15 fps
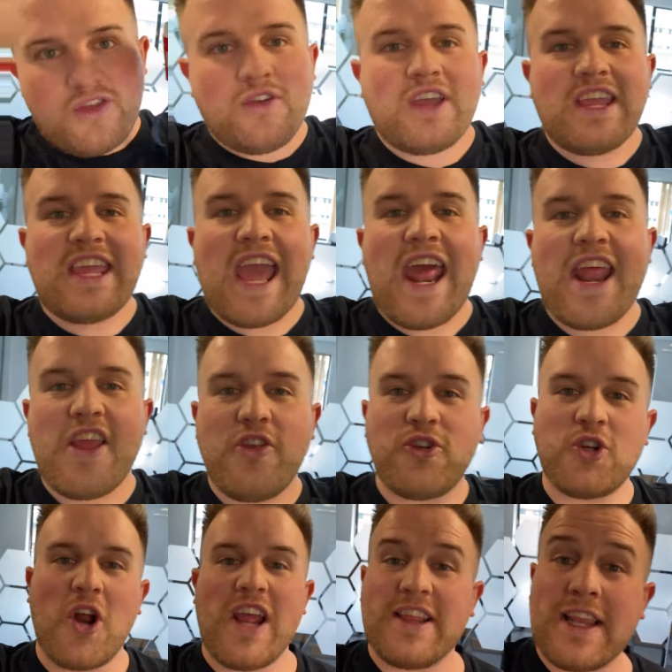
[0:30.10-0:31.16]
you can get it. You just
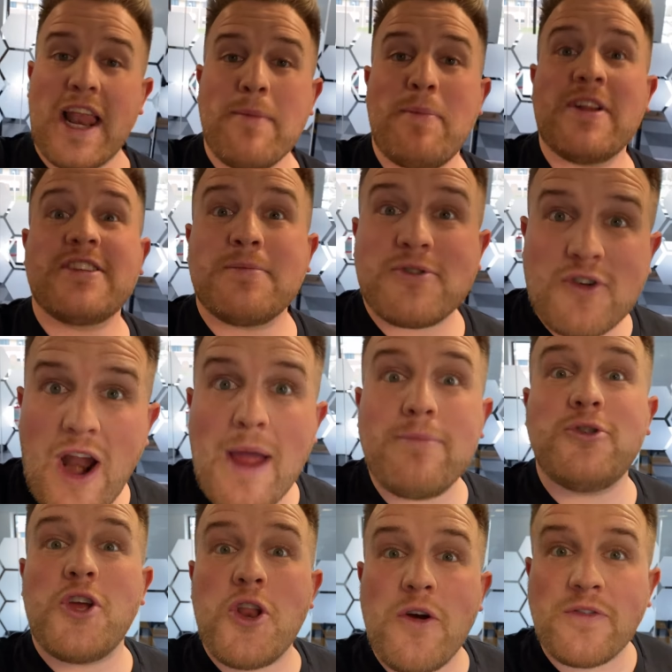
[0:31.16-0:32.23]
gotta hit the like button, subscribe,
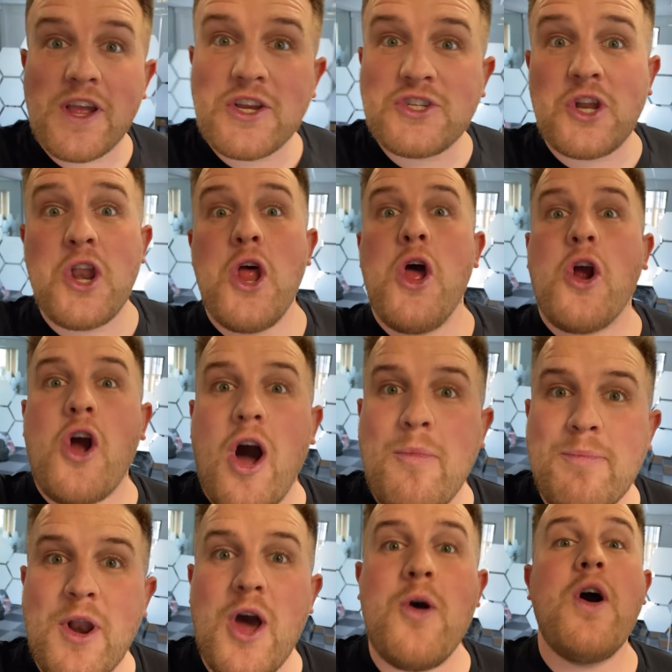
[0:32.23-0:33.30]
turn notifications on, comment
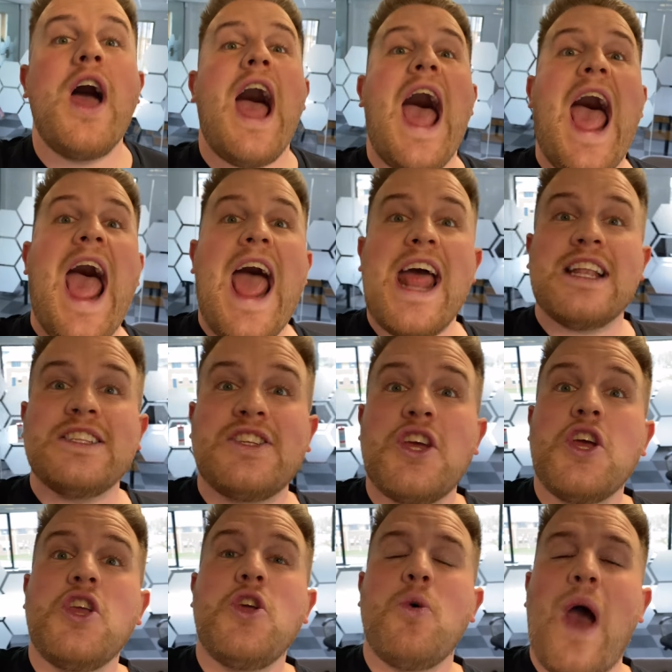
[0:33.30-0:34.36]
below, and
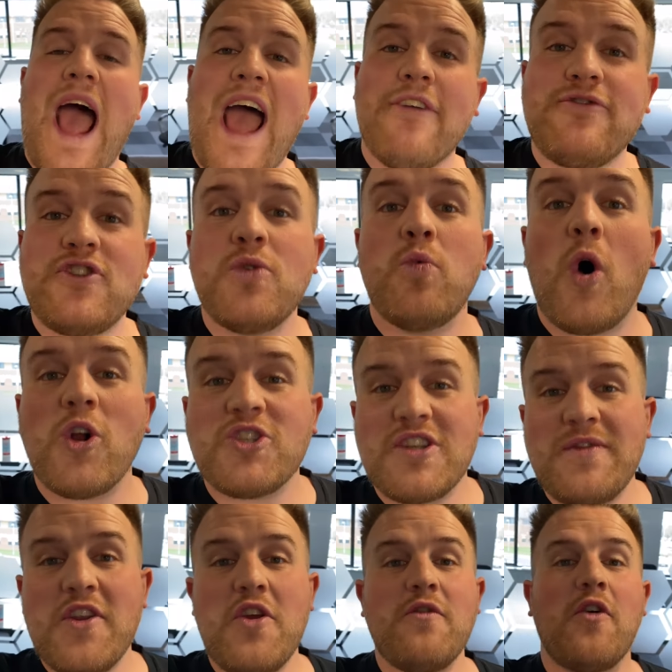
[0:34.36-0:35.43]
you have to watch the
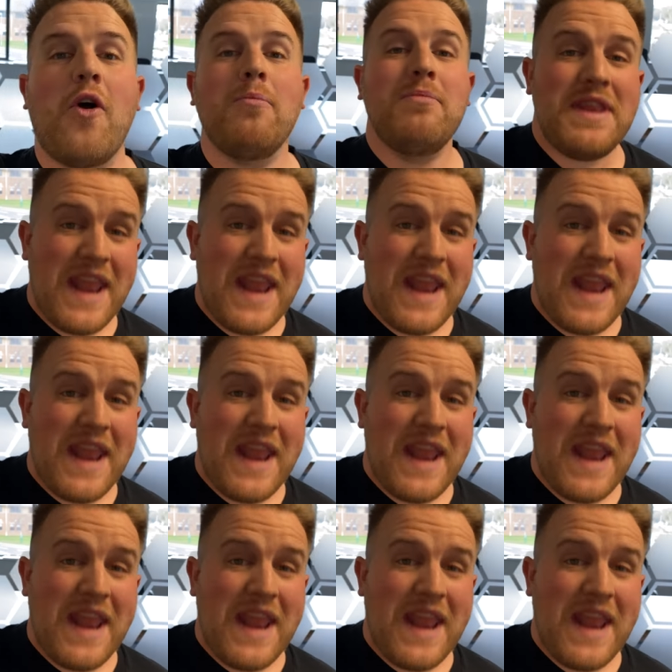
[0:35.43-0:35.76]
video from